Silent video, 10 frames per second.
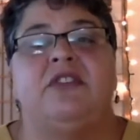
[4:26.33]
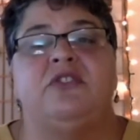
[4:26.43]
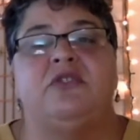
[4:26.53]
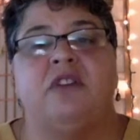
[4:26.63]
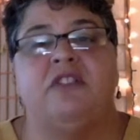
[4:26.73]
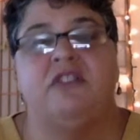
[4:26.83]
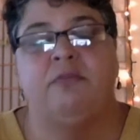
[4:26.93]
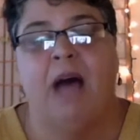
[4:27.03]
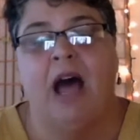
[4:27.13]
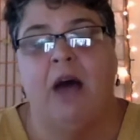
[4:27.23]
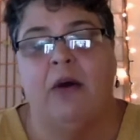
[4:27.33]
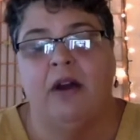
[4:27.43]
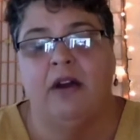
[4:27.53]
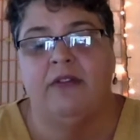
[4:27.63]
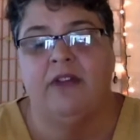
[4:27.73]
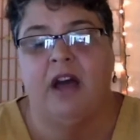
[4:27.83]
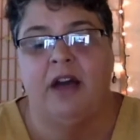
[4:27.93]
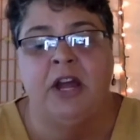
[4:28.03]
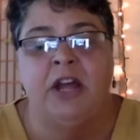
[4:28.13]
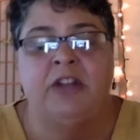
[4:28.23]
constructive power of God
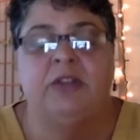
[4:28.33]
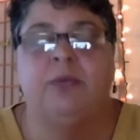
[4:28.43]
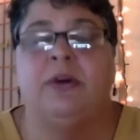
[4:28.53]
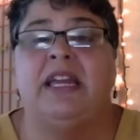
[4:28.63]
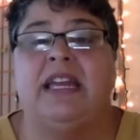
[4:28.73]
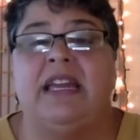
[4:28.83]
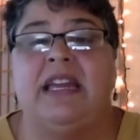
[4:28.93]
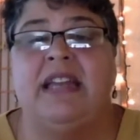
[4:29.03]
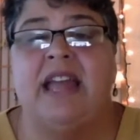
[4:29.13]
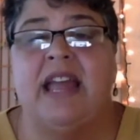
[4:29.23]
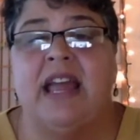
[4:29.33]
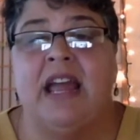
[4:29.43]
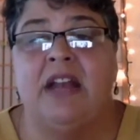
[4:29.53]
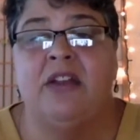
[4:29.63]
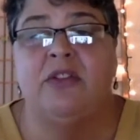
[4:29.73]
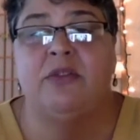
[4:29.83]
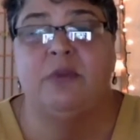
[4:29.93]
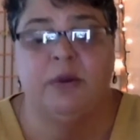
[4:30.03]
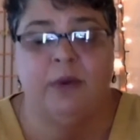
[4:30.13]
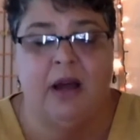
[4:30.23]
to work in and
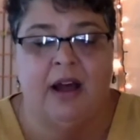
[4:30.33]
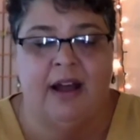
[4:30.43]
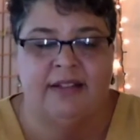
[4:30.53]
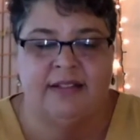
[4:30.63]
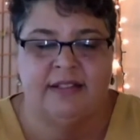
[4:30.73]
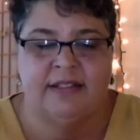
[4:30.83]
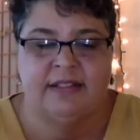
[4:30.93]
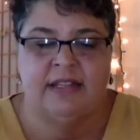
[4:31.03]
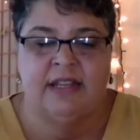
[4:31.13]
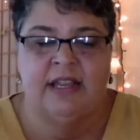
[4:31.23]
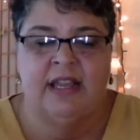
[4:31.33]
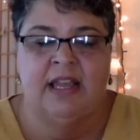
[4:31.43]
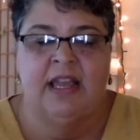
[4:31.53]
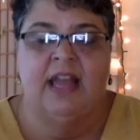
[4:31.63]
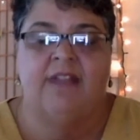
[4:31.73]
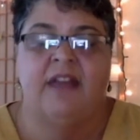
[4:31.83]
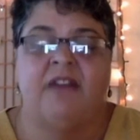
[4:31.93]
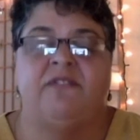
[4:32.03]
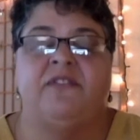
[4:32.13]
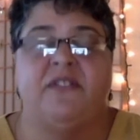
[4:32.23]
through us. And
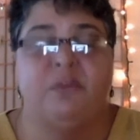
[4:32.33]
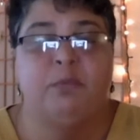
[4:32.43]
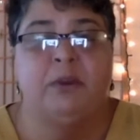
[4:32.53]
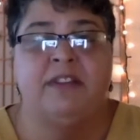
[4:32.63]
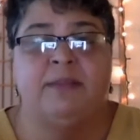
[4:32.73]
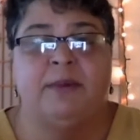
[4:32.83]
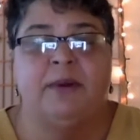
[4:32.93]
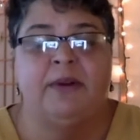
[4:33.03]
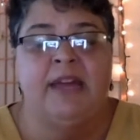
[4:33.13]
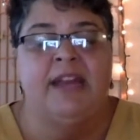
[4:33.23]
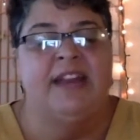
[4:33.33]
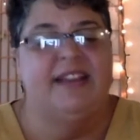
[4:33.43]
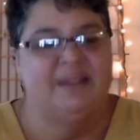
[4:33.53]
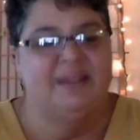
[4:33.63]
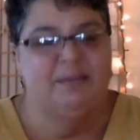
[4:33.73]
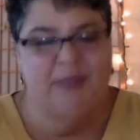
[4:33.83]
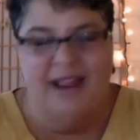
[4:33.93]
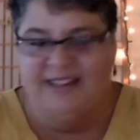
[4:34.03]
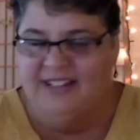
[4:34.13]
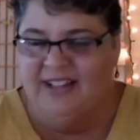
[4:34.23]
that fifth principle is the
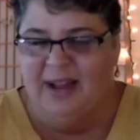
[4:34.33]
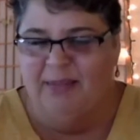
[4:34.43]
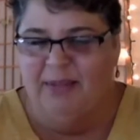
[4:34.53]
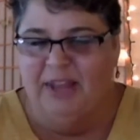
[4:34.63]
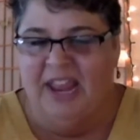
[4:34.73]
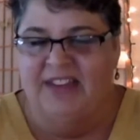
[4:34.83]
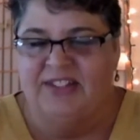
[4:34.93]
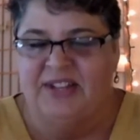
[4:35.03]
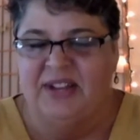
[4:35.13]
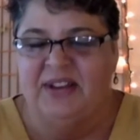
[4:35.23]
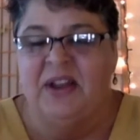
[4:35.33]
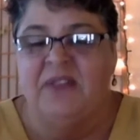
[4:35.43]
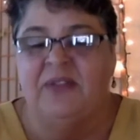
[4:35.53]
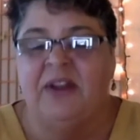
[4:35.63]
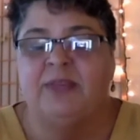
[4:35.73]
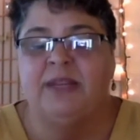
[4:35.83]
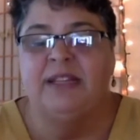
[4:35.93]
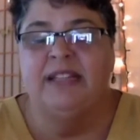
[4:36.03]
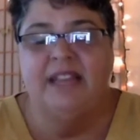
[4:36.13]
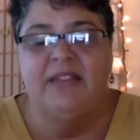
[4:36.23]
practical application. For as we
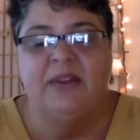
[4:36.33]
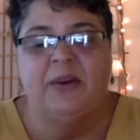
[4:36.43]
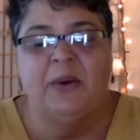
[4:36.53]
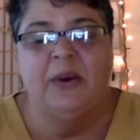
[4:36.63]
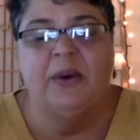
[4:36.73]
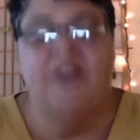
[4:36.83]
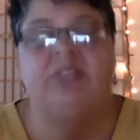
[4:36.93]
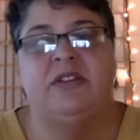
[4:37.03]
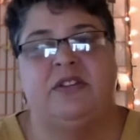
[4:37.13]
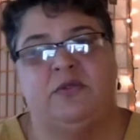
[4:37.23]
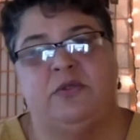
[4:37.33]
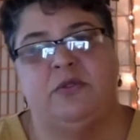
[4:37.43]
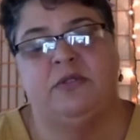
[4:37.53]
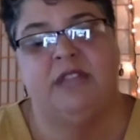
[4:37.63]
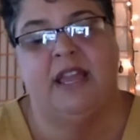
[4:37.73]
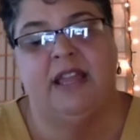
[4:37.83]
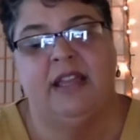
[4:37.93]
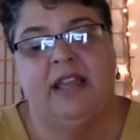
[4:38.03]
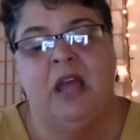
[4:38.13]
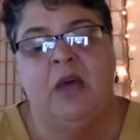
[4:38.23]
live according to these truths
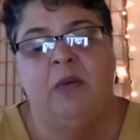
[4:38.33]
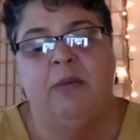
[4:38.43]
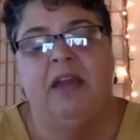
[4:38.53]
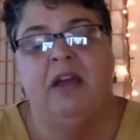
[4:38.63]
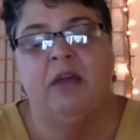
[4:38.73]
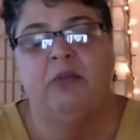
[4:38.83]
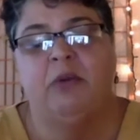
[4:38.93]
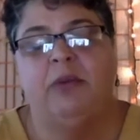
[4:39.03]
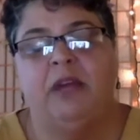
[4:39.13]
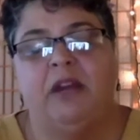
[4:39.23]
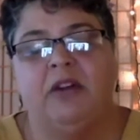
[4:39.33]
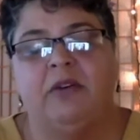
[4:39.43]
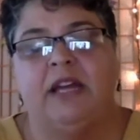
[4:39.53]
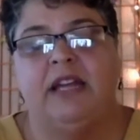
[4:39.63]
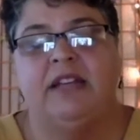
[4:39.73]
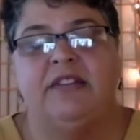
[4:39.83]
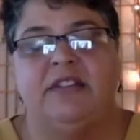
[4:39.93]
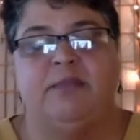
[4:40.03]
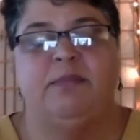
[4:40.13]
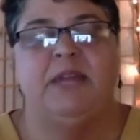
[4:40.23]
daily, we become what we are created
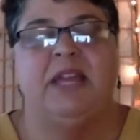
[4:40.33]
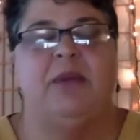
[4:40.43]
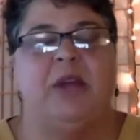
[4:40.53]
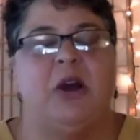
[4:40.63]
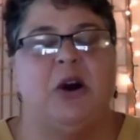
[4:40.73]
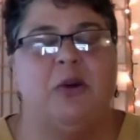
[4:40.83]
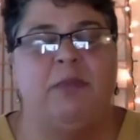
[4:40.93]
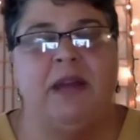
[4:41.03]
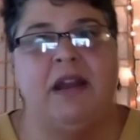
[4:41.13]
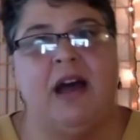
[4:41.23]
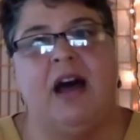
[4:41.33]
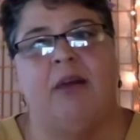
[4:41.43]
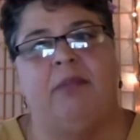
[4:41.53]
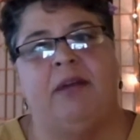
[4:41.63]
to be. We open up